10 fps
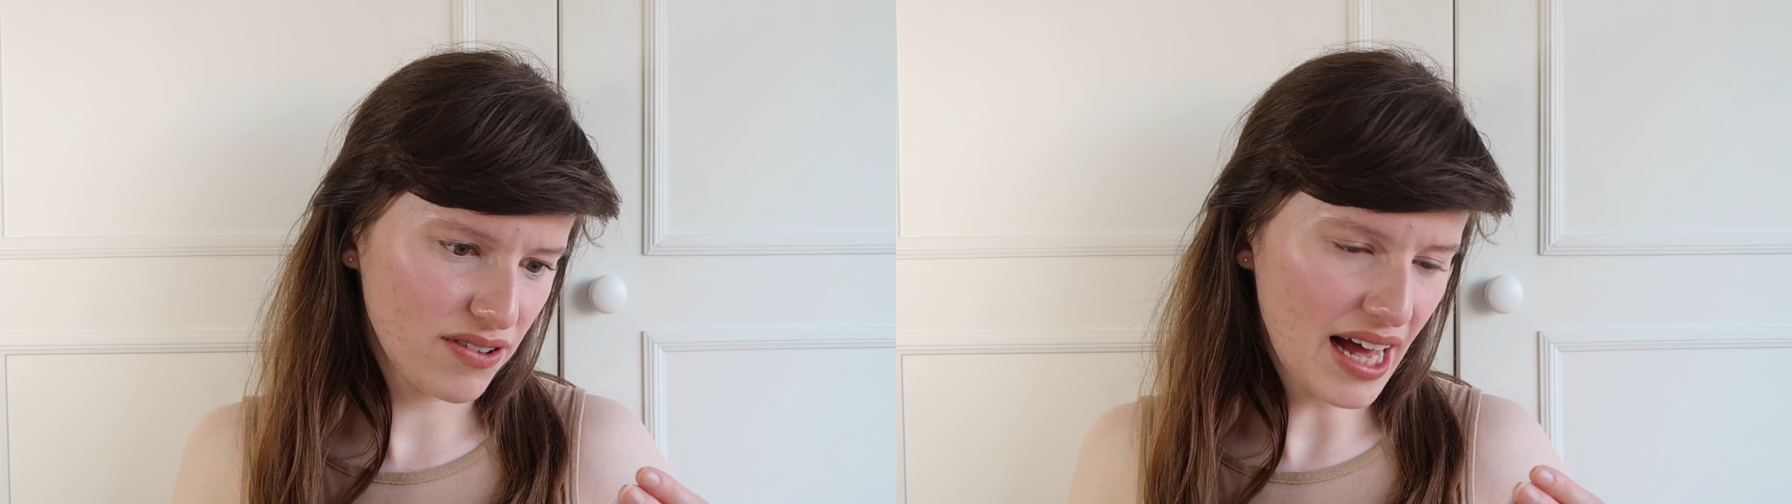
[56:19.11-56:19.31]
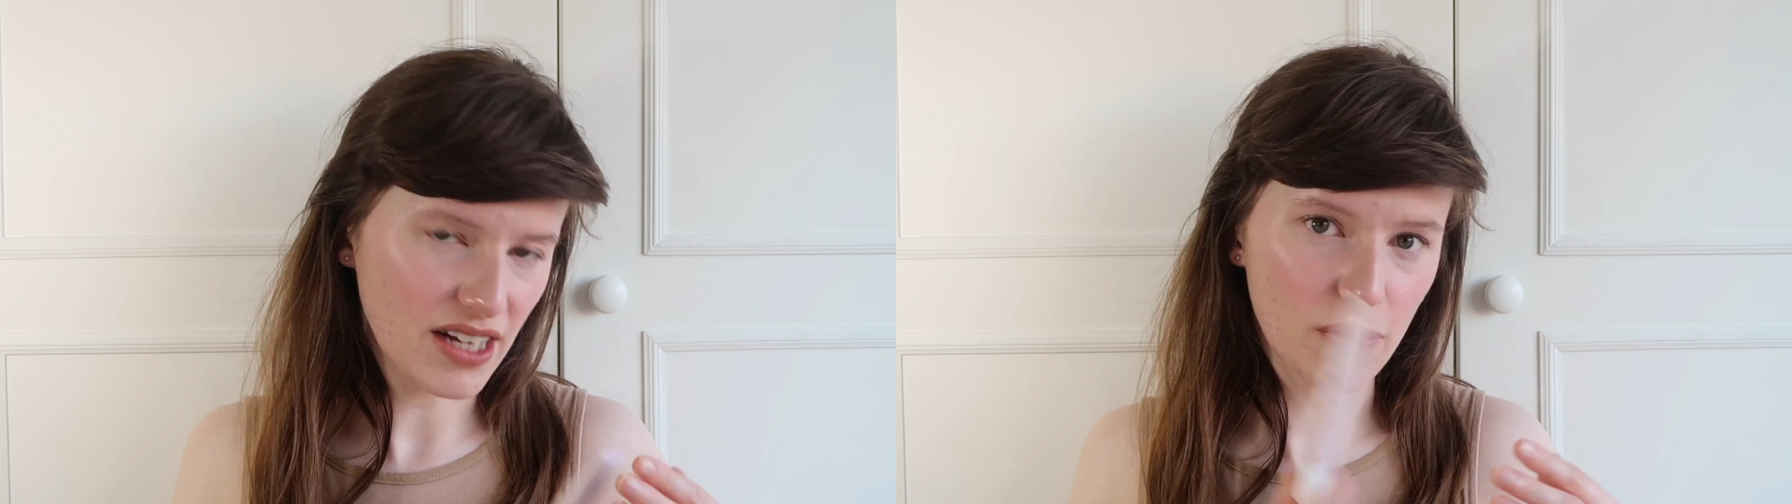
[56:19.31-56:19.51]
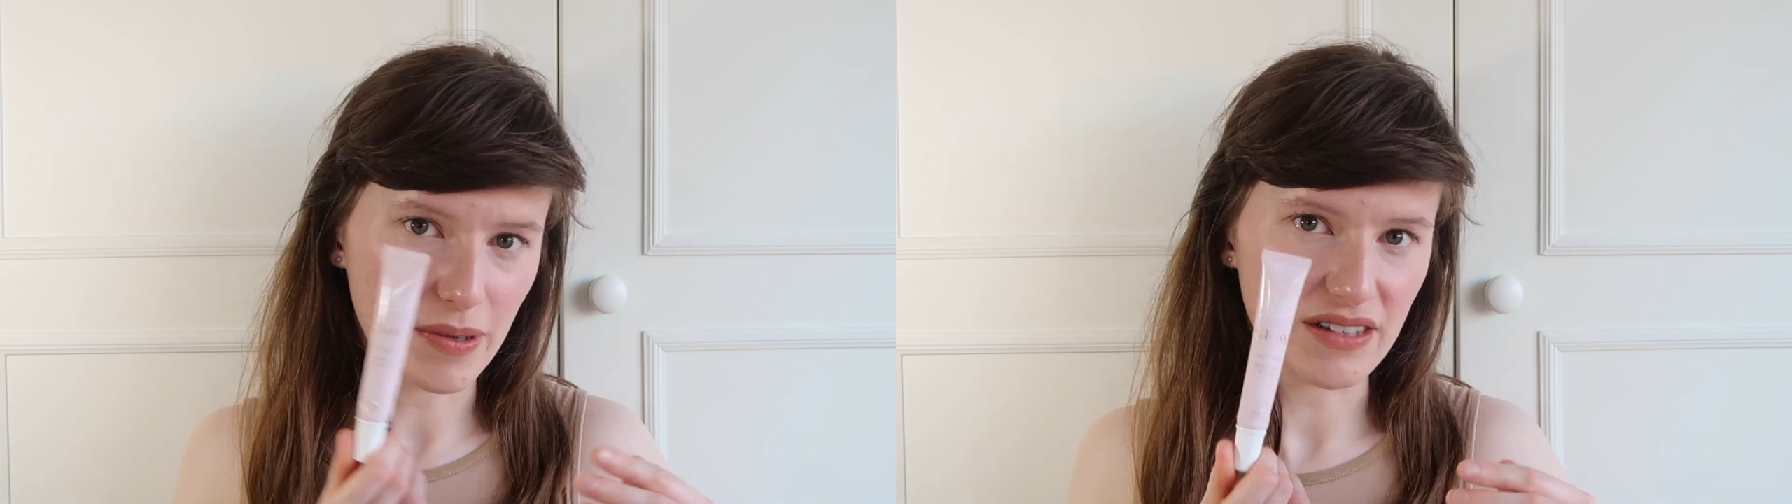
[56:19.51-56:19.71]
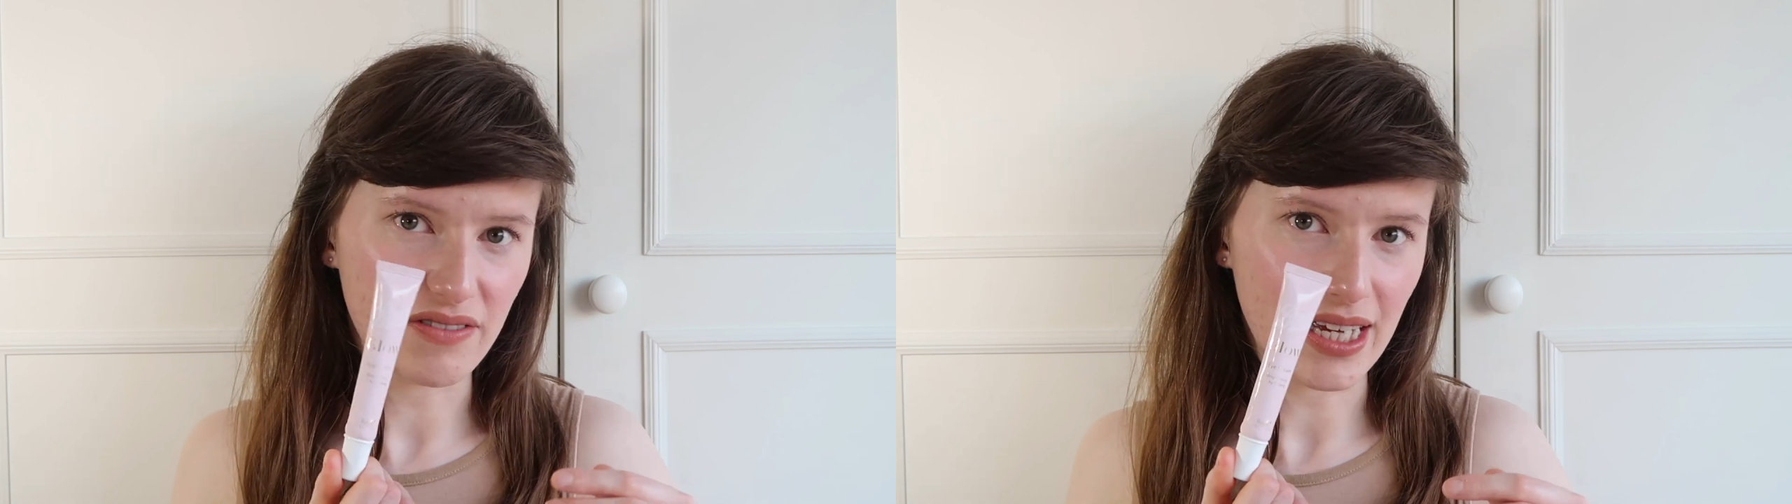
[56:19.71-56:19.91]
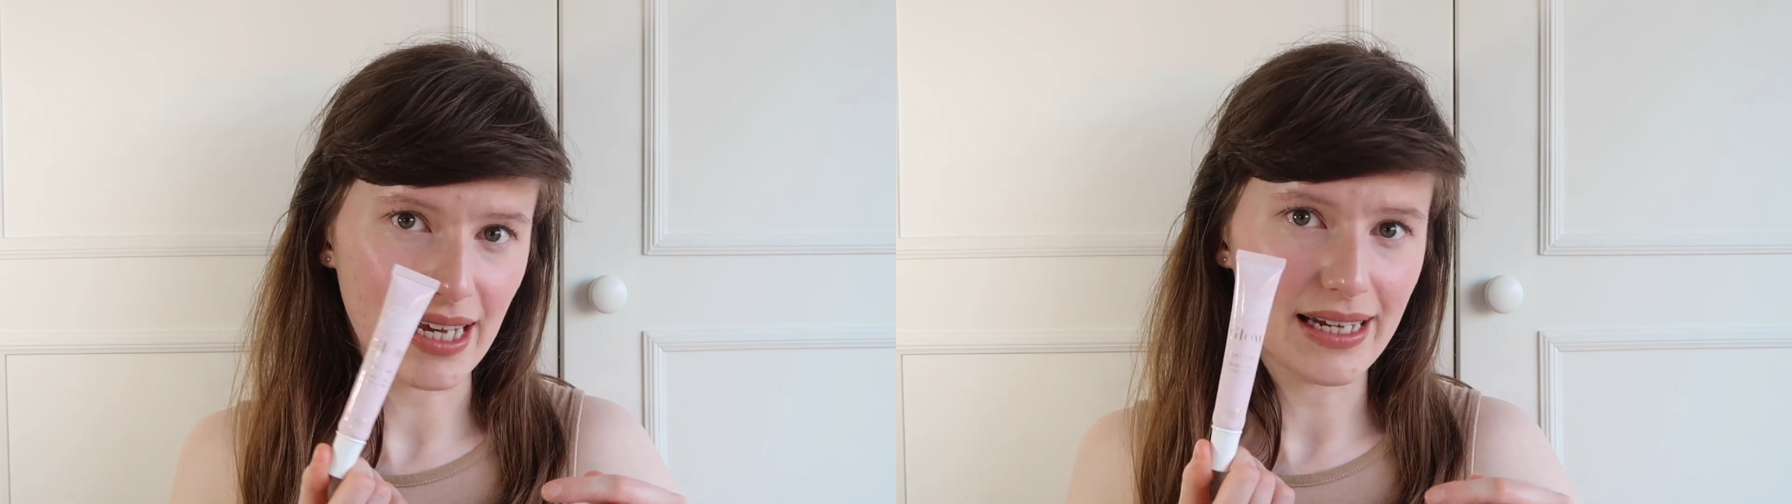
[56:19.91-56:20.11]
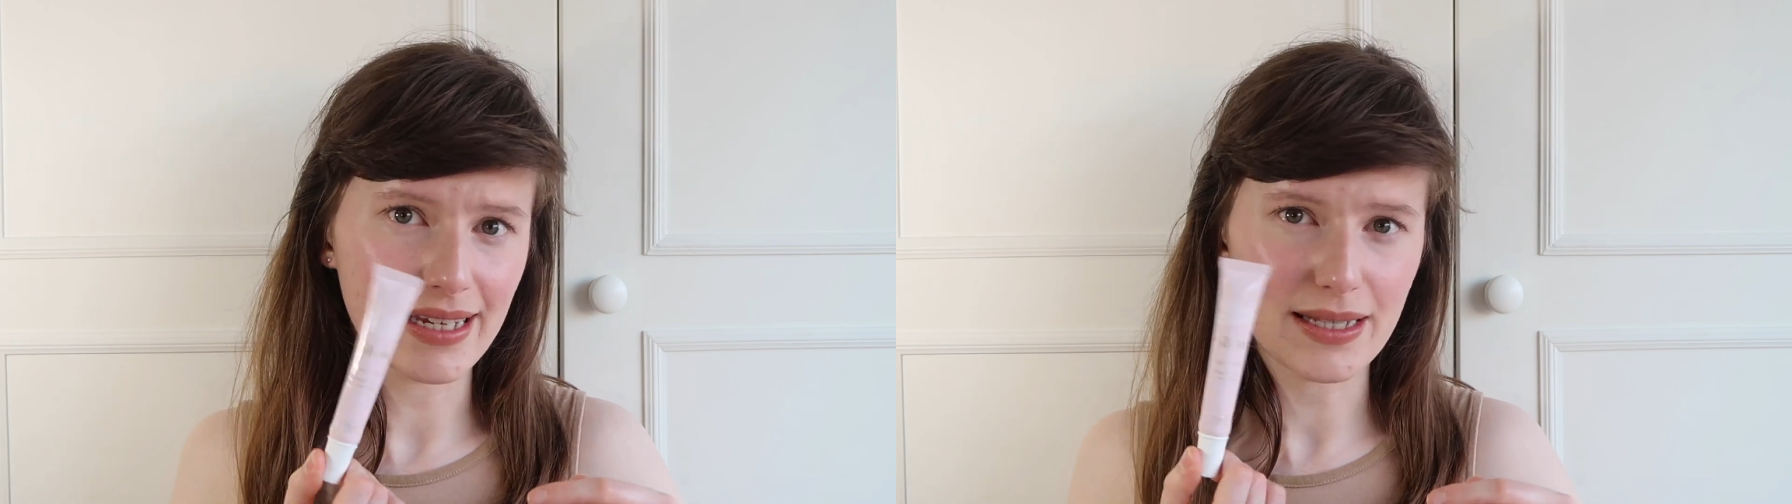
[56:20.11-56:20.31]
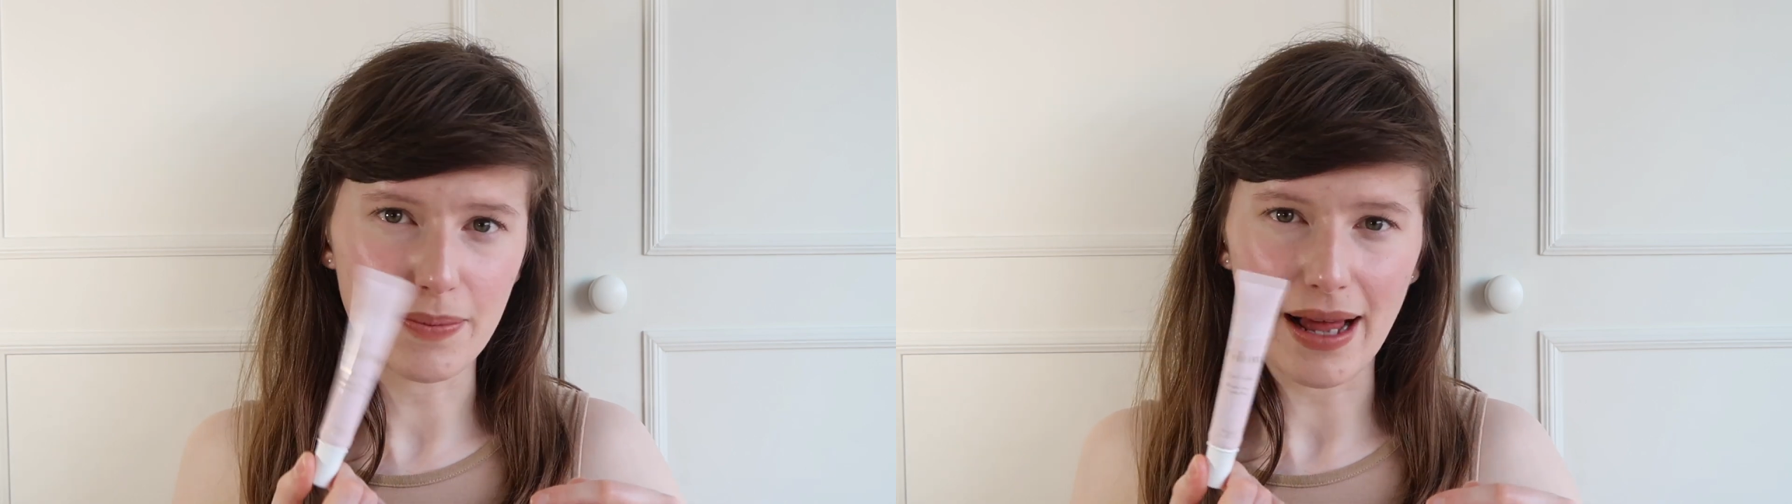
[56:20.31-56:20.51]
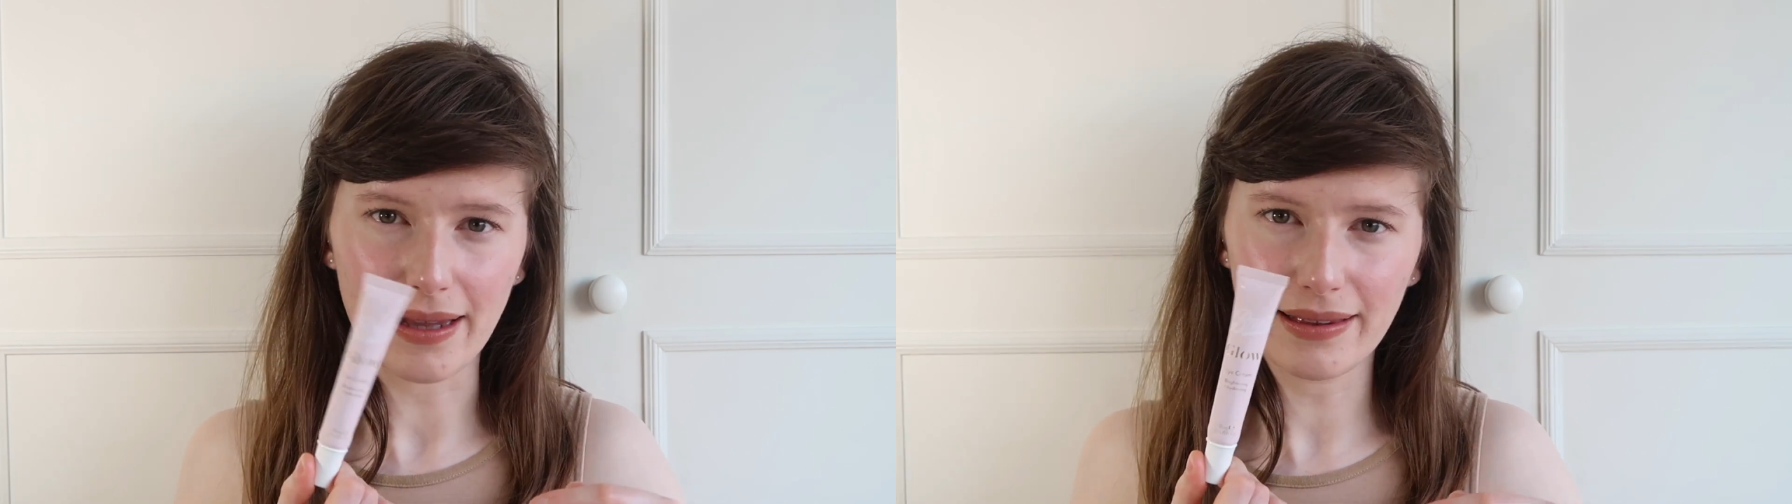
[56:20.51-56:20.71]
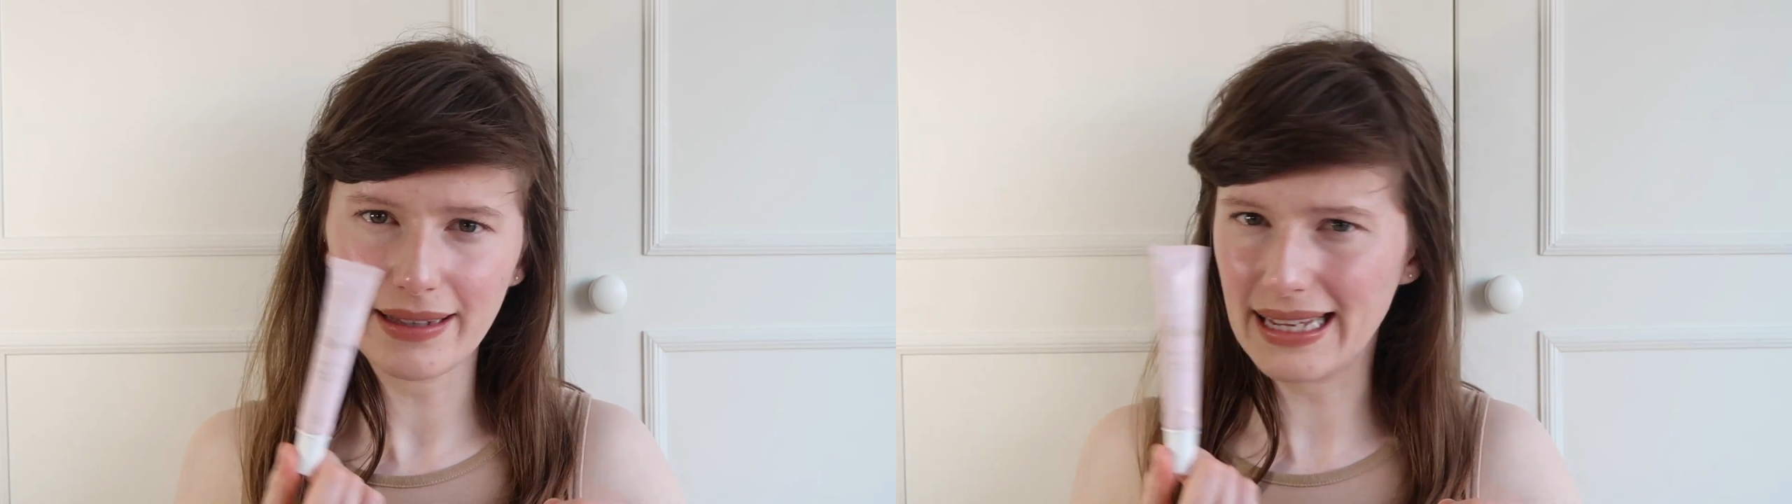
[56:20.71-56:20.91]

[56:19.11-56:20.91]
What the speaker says: flagged up as vegan as well,